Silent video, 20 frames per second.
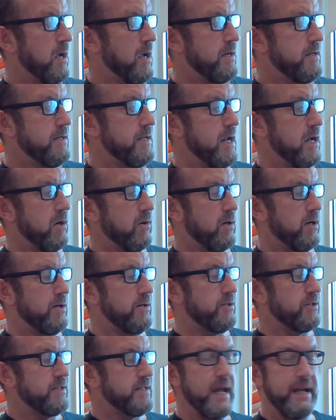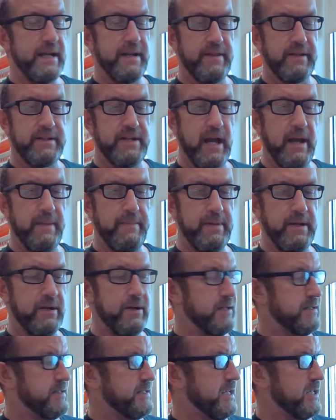Now, understand at the top here
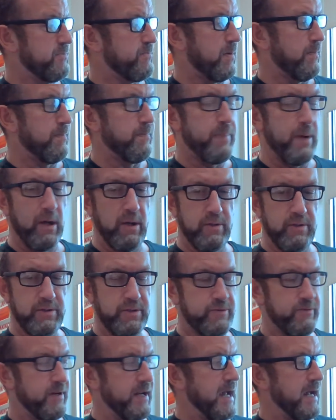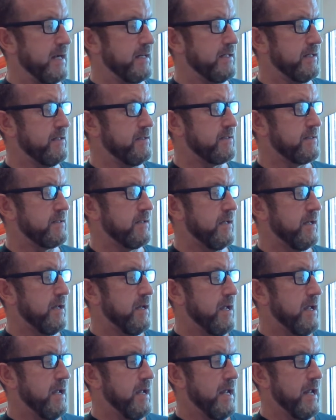it says proposed reactants
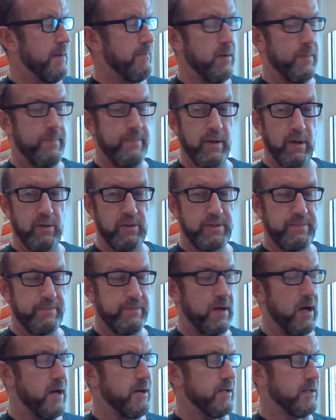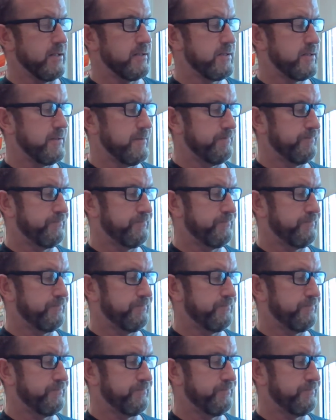and proposed products.